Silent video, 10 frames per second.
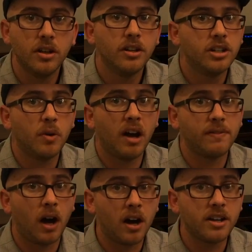Do you
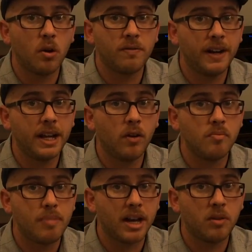have audio or video
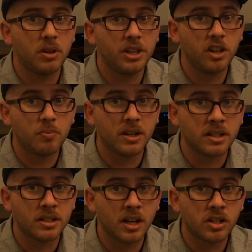embedded within your
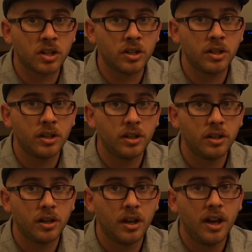presentation?
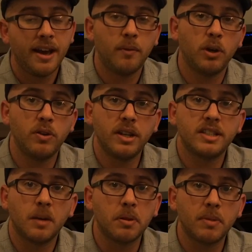And will you need
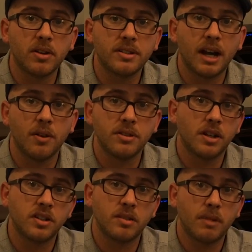supplemental sounds
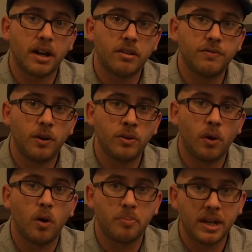such as a microphone
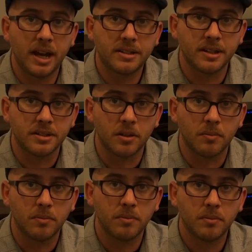or PA system?
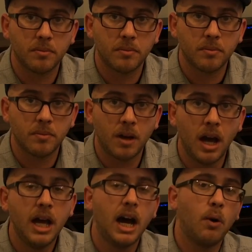
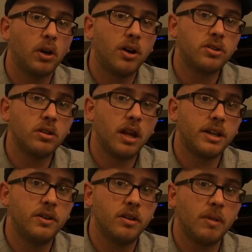I would also
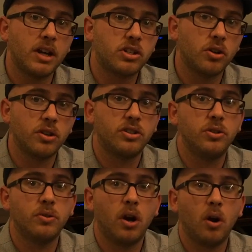like you to make sure that
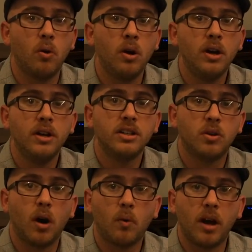you go
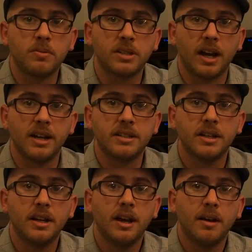to our website